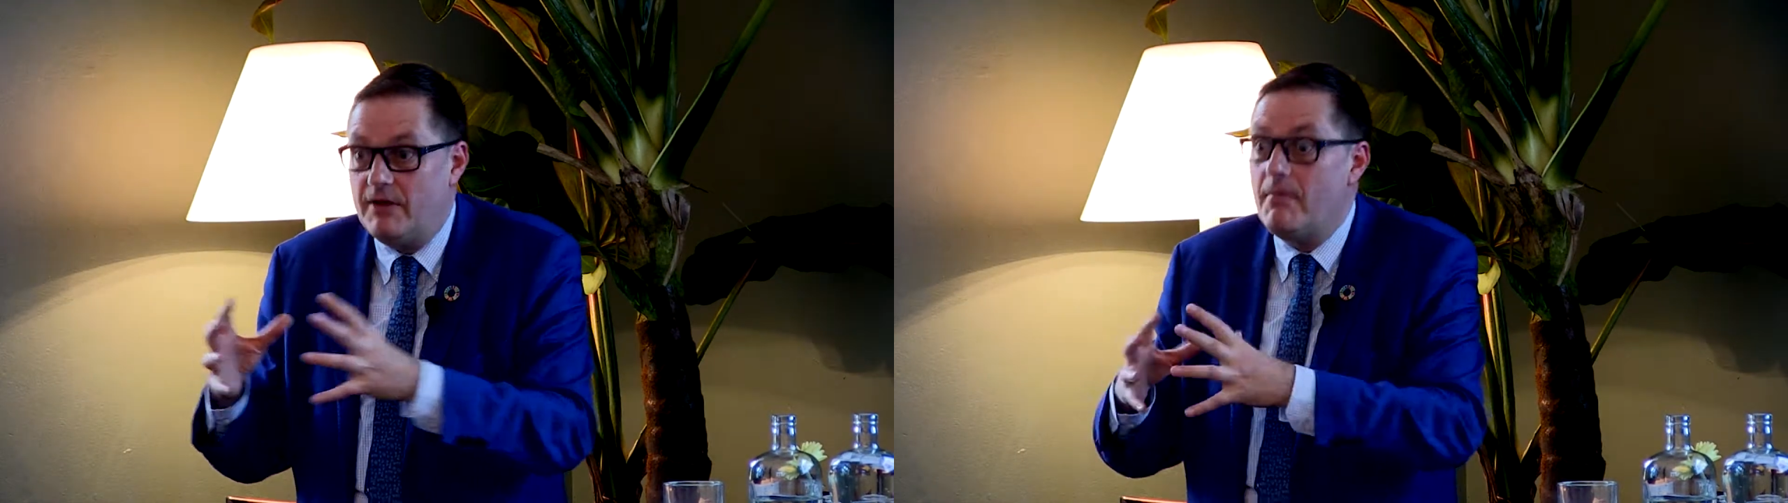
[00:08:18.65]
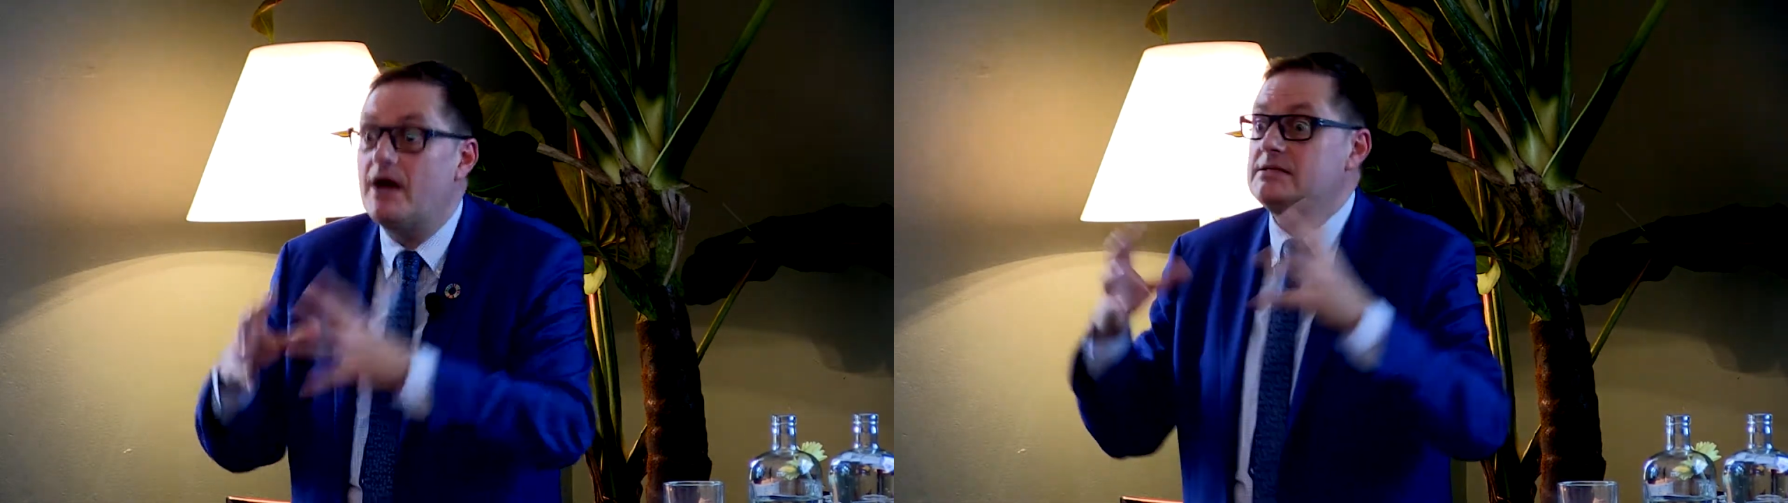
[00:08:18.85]
a
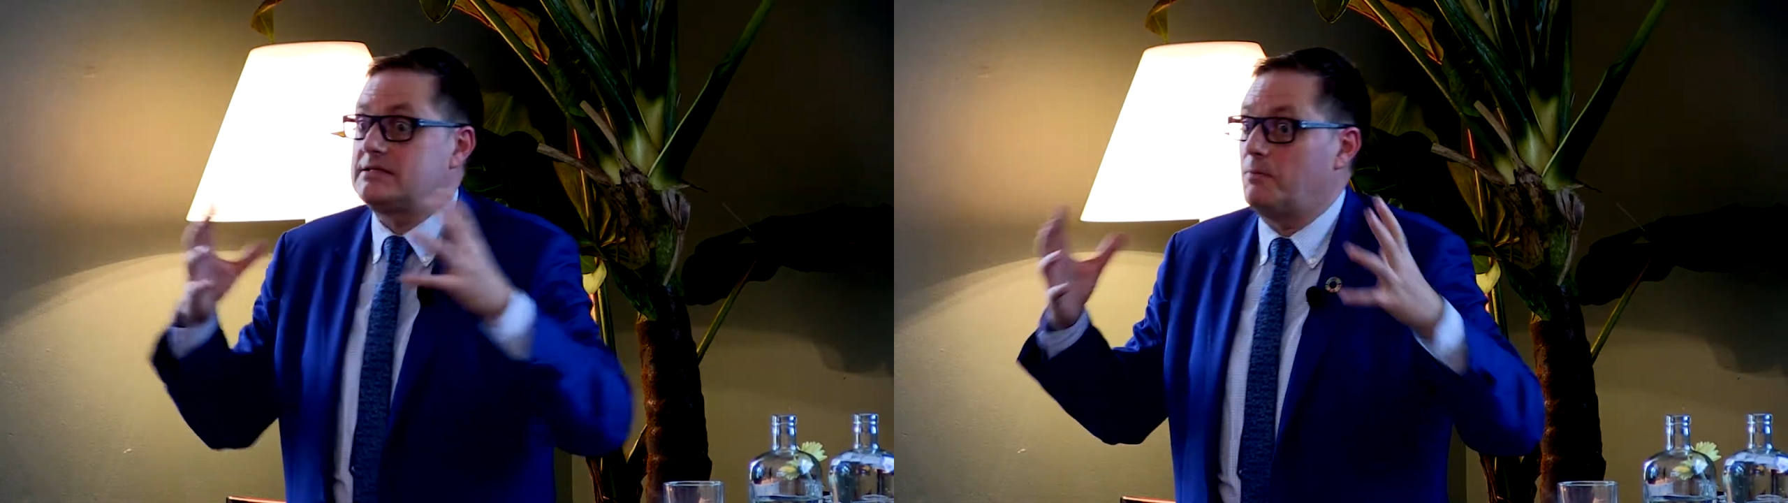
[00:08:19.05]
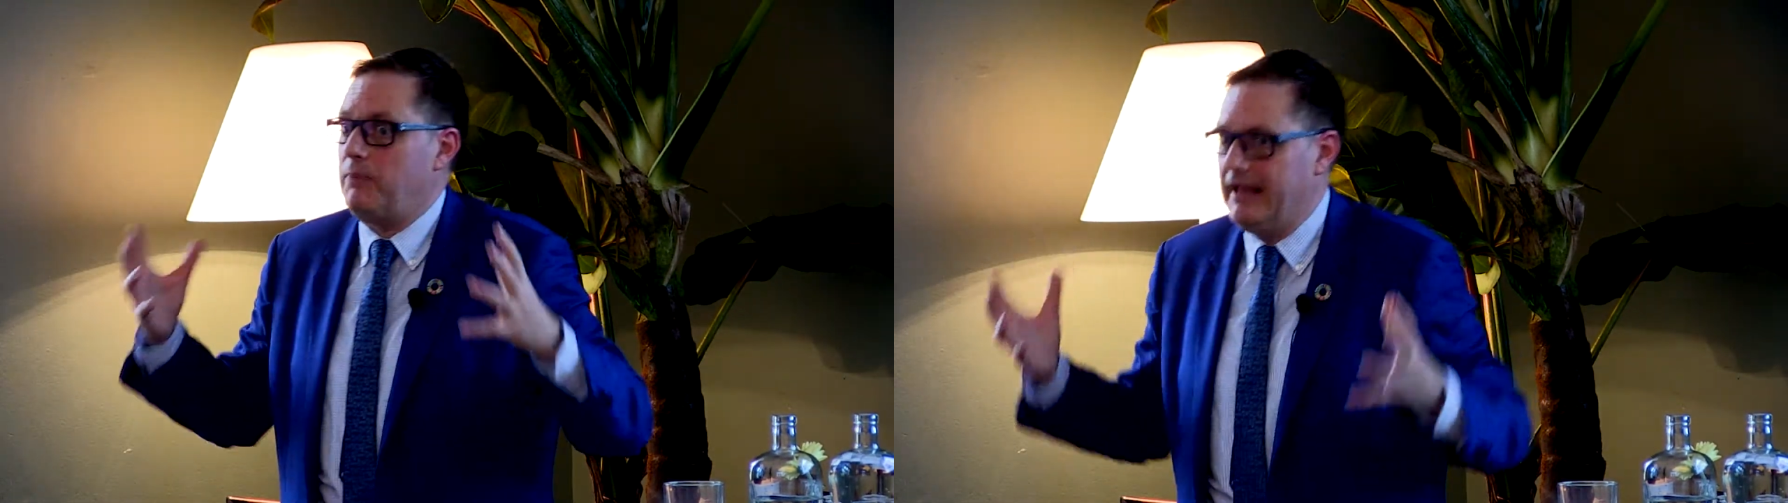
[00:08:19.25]

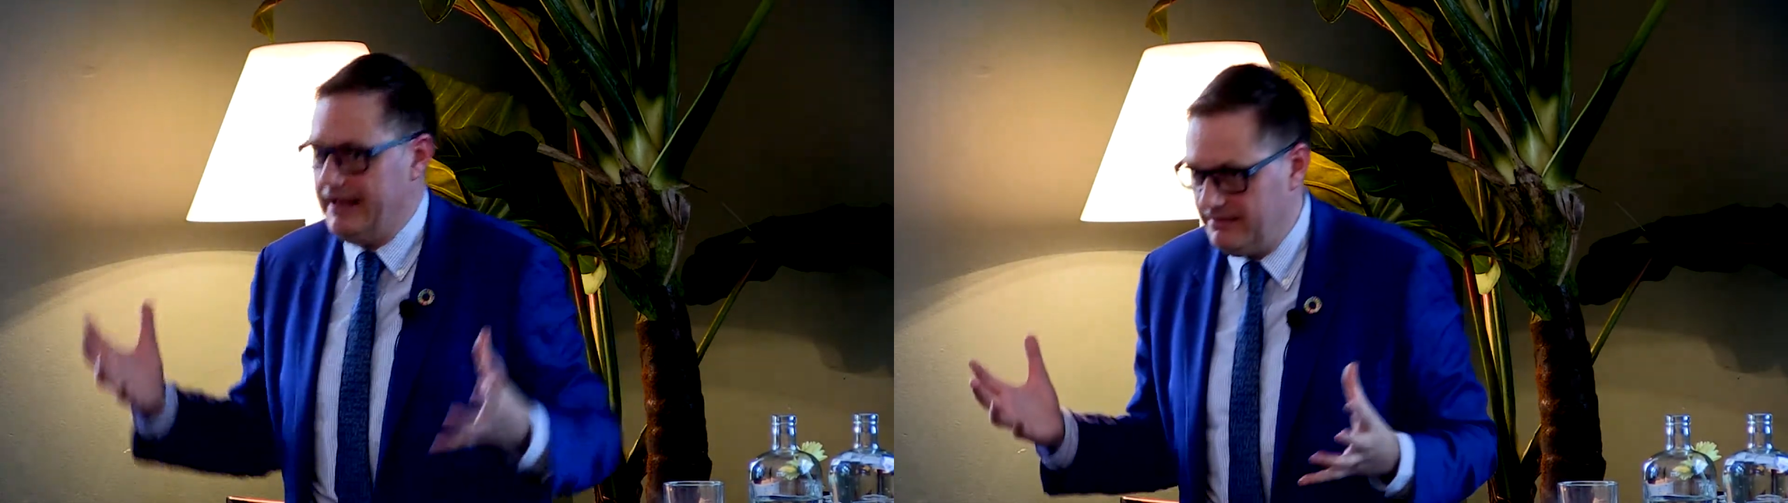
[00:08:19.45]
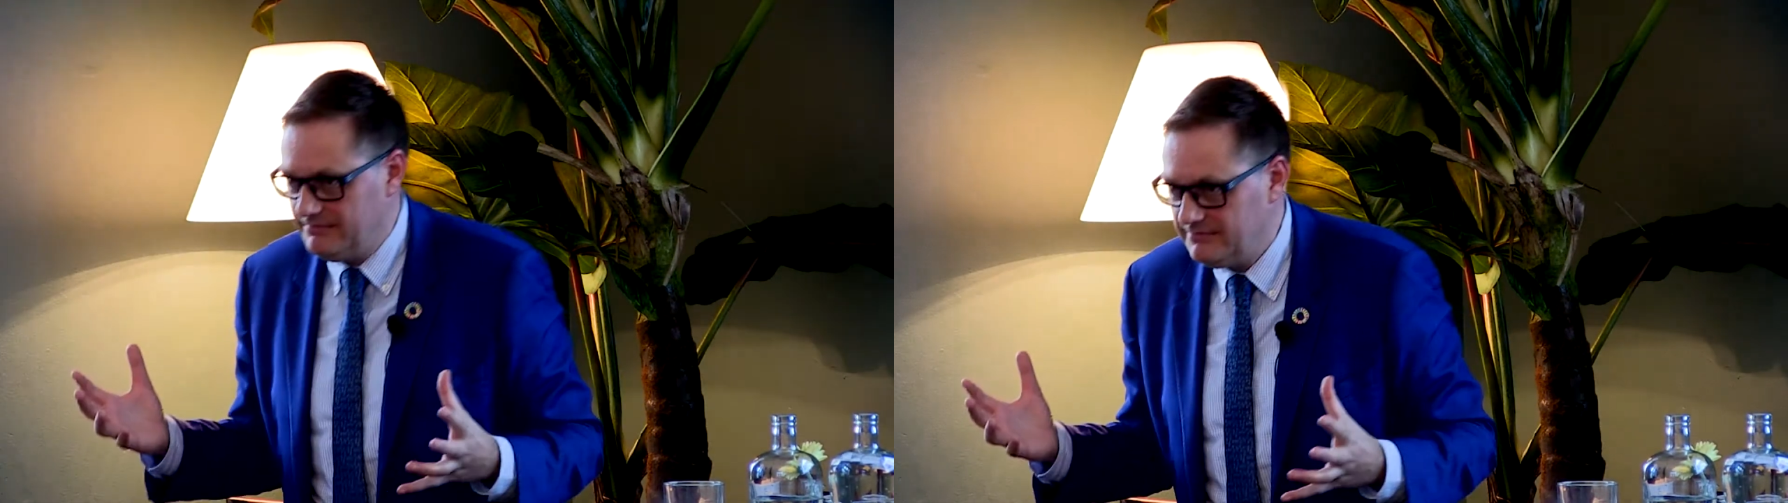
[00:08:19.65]
master plan